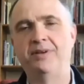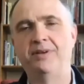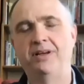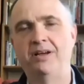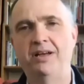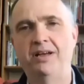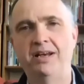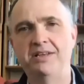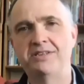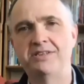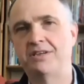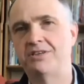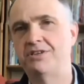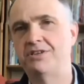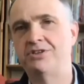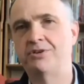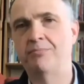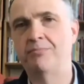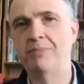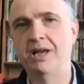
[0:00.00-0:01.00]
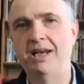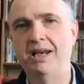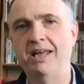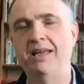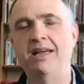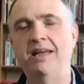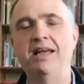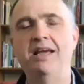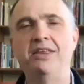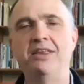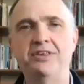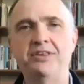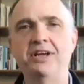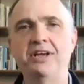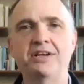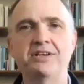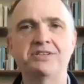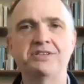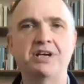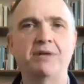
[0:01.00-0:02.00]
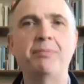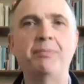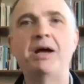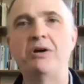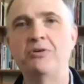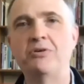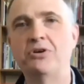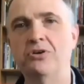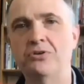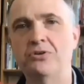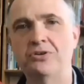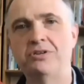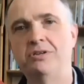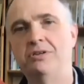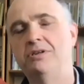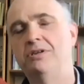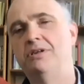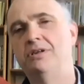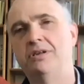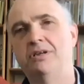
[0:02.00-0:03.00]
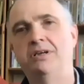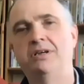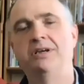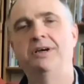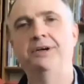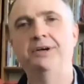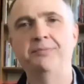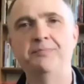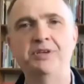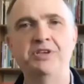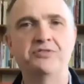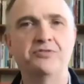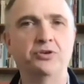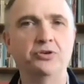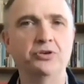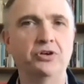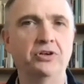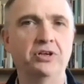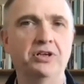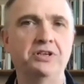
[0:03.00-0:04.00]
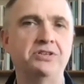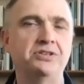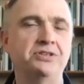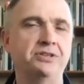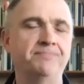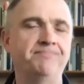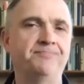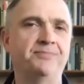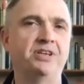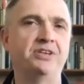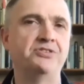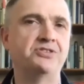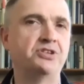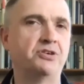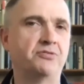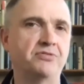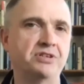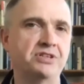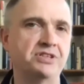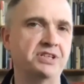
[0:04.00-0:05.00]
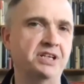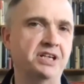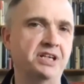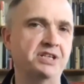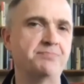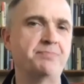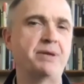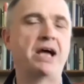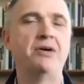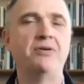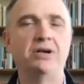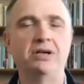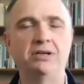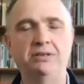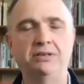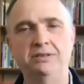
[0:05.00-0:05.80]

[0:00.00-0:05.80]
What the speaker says: And it touches on many things about God, his foreknowledge, his sovereignty, his power,